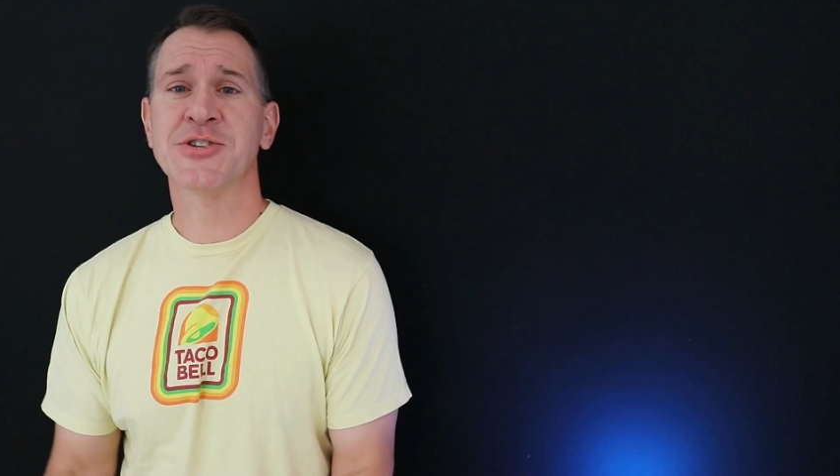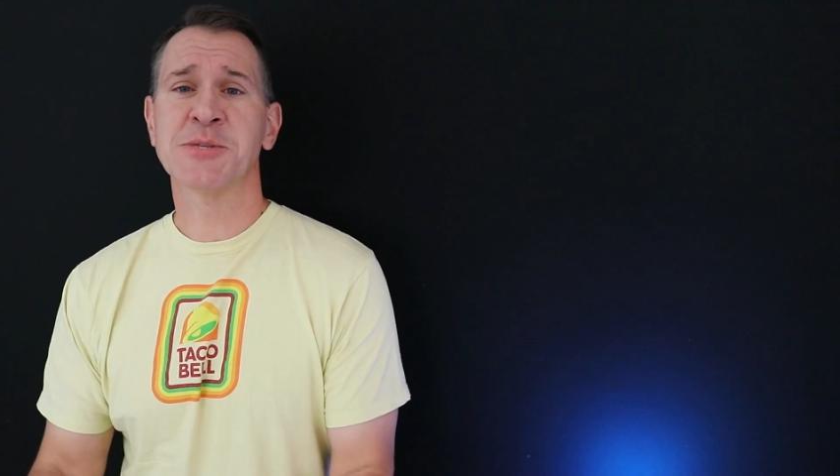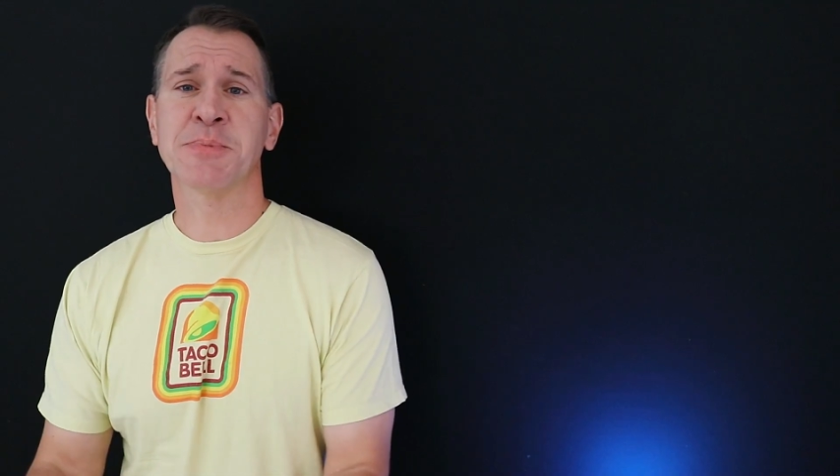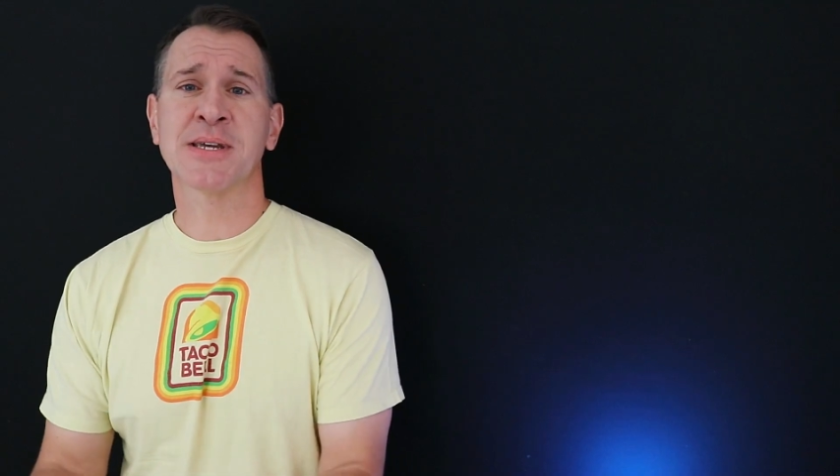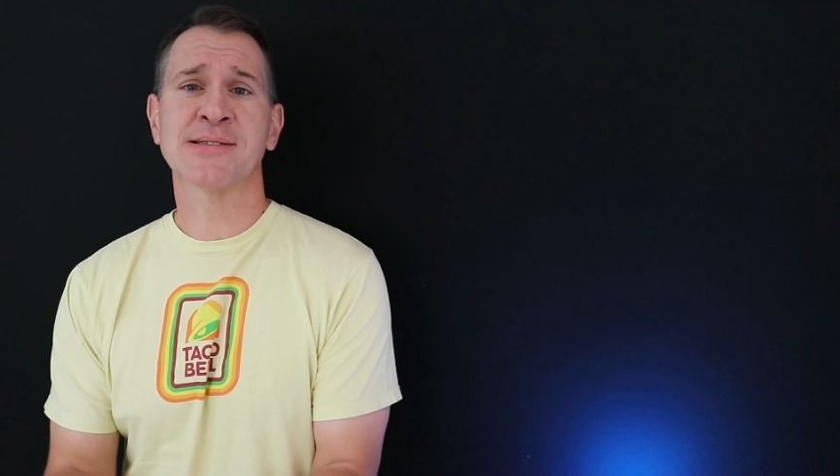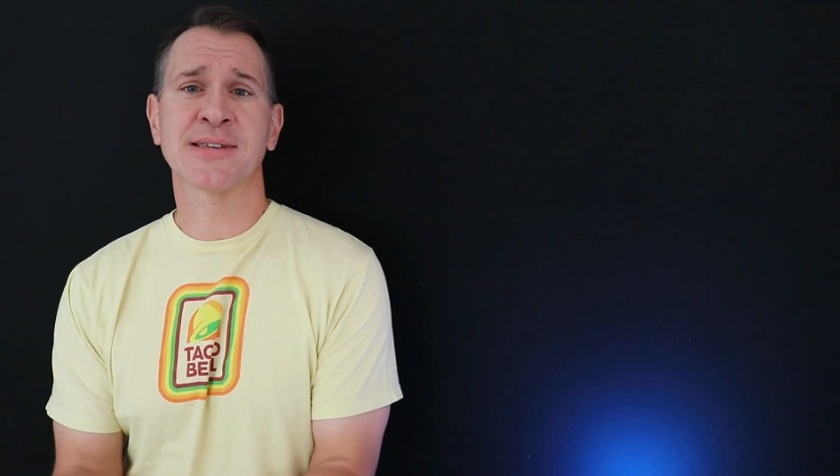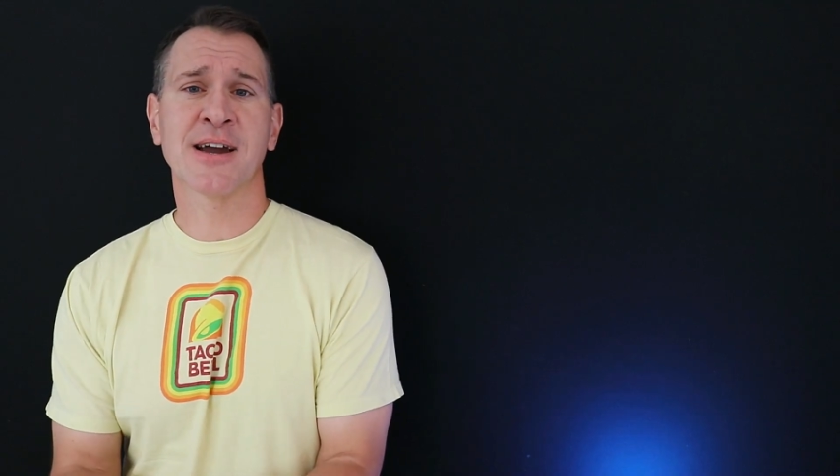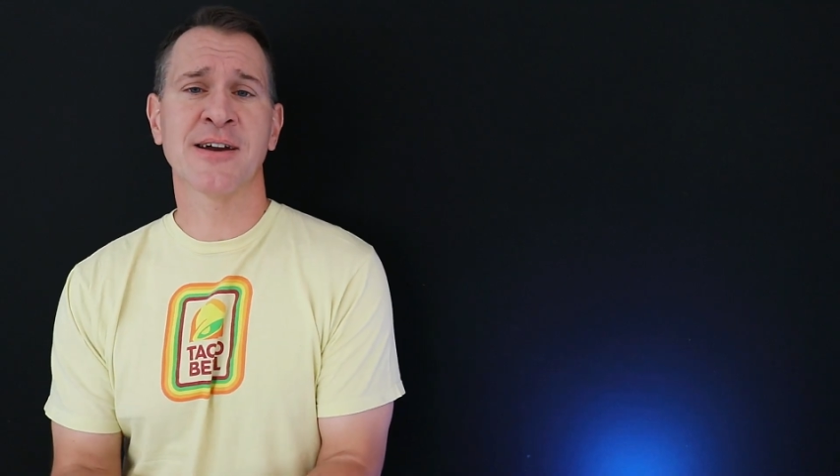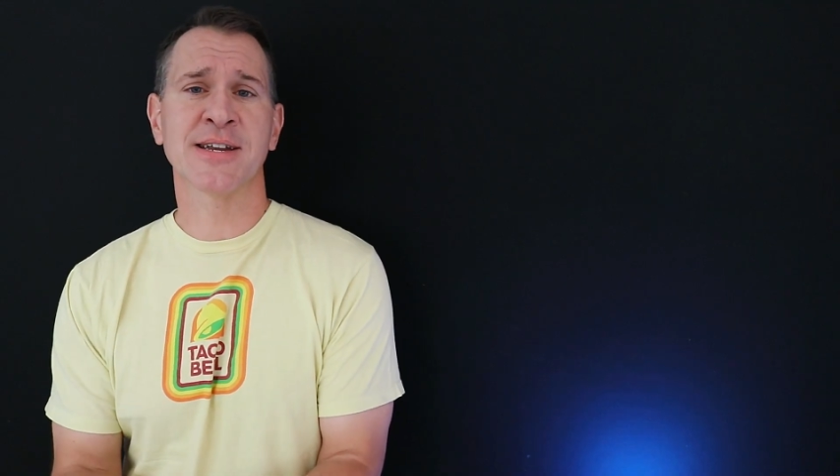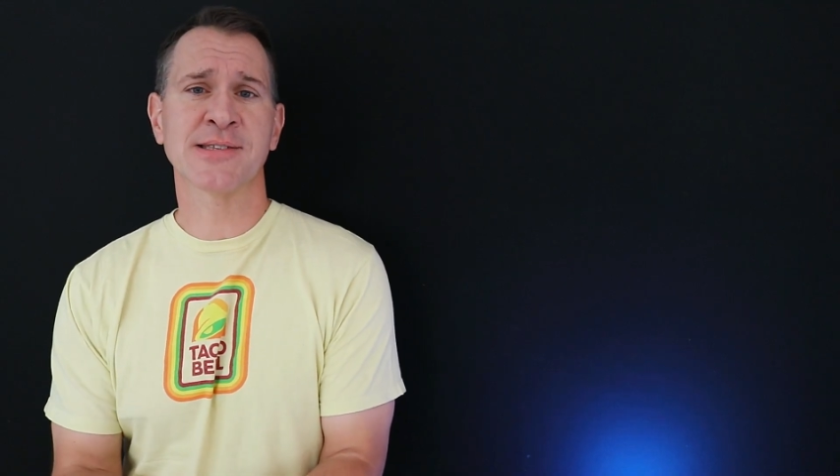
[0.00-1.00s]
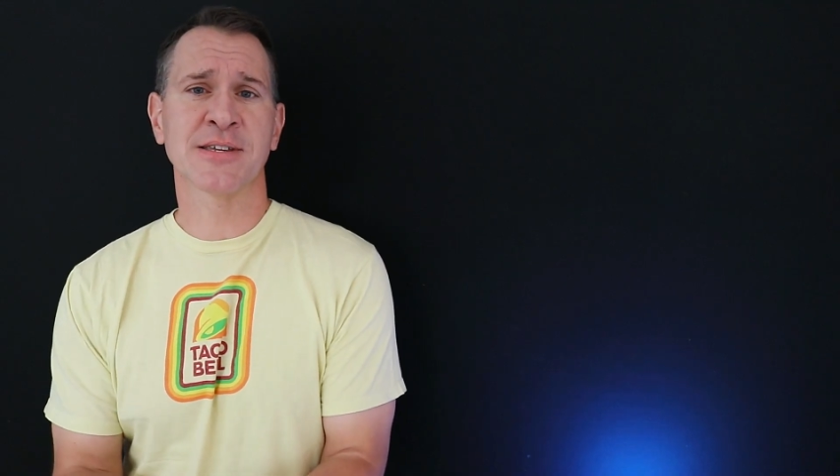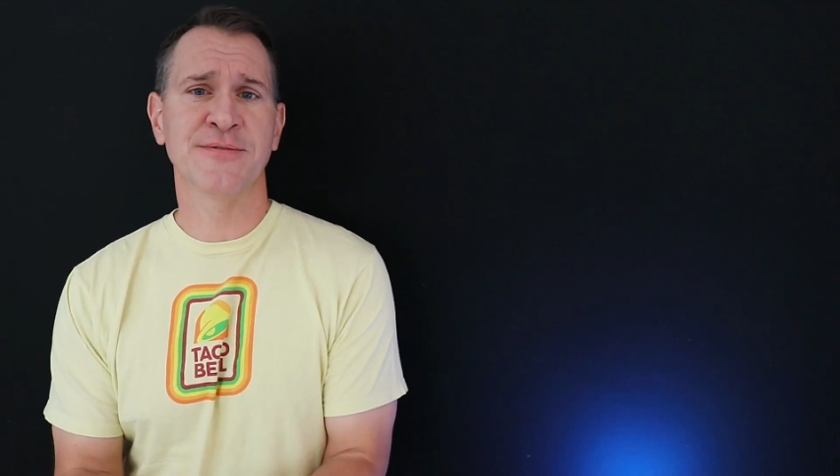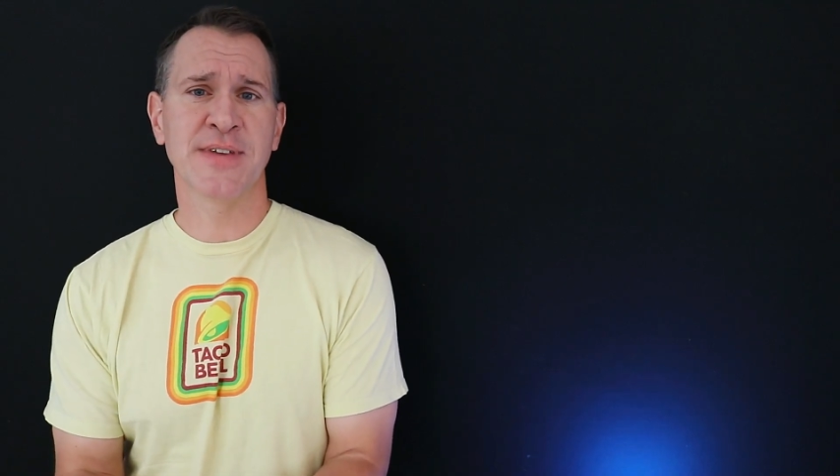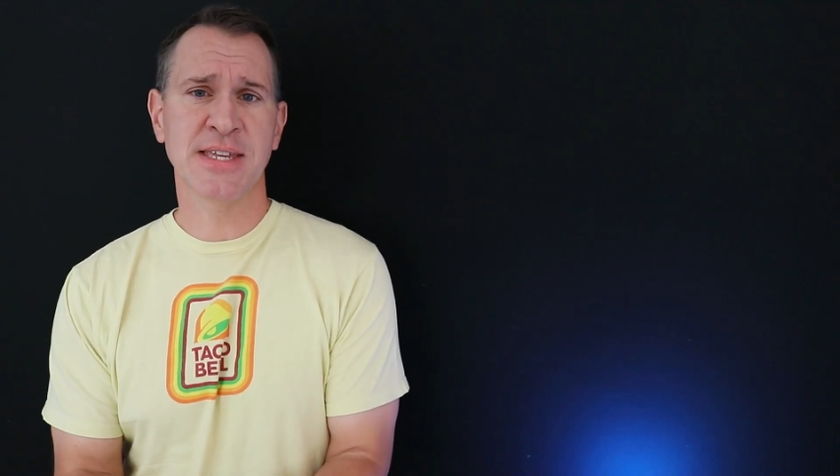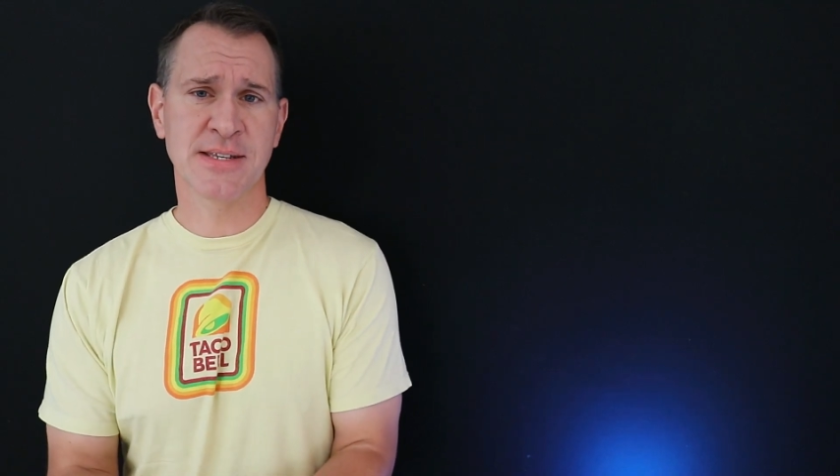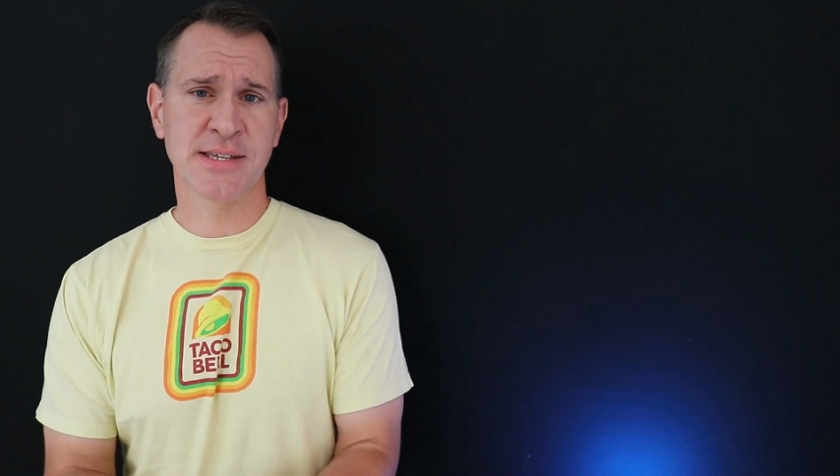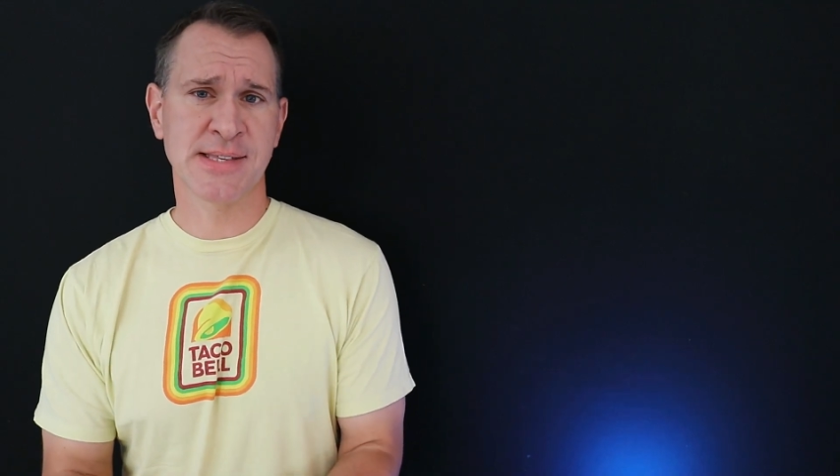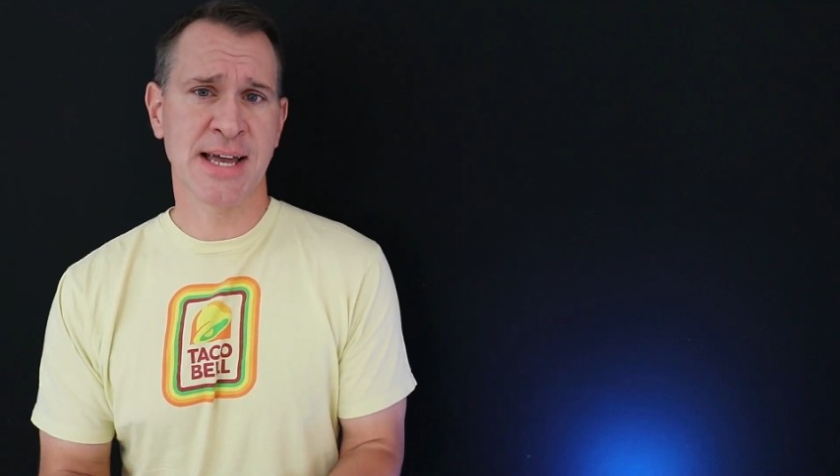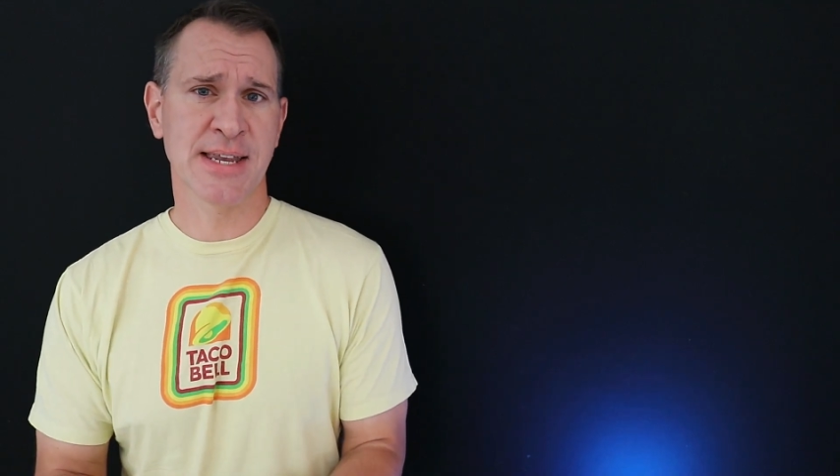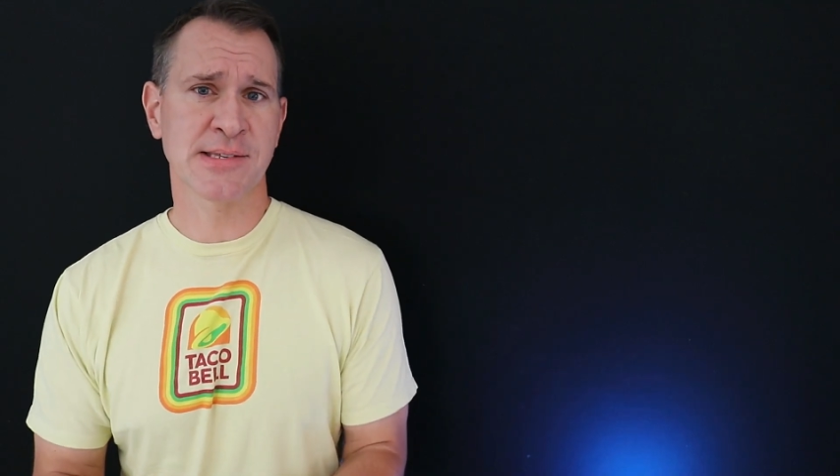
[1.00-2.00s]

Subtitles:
just because the card is convenient does not